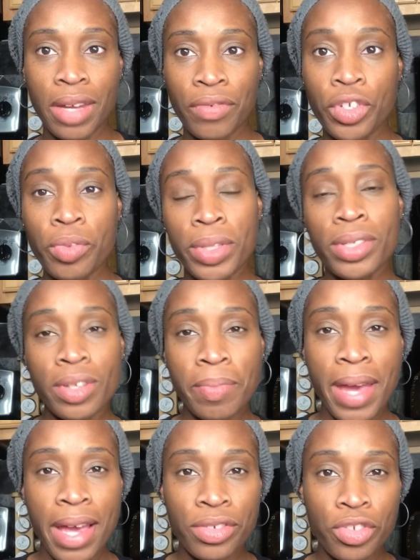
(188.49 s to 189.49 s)
If you're too much in the
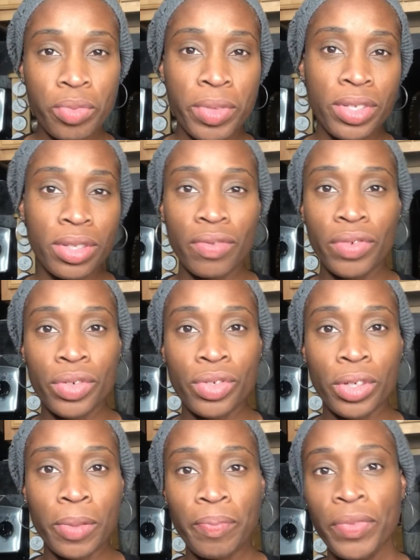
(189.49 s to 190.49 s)
past or too much in the
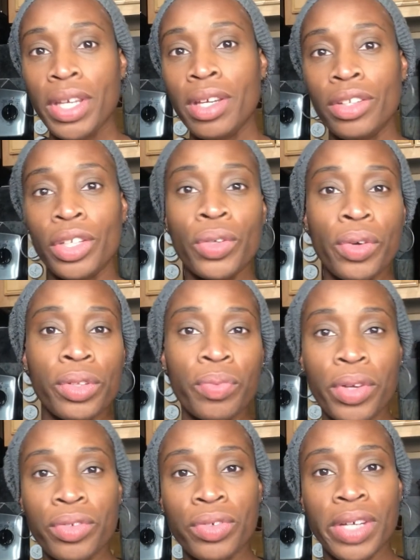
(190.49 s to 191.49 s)
future, you go in the
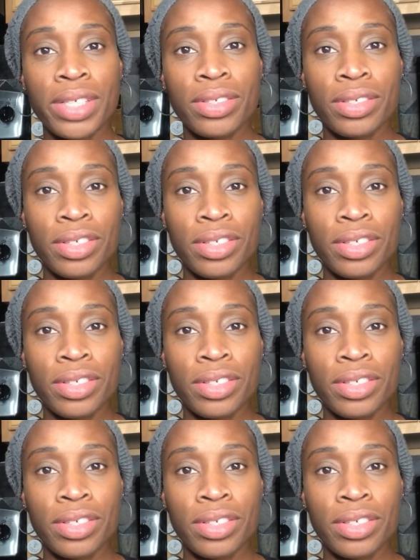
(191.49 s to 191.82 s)
wrong direction.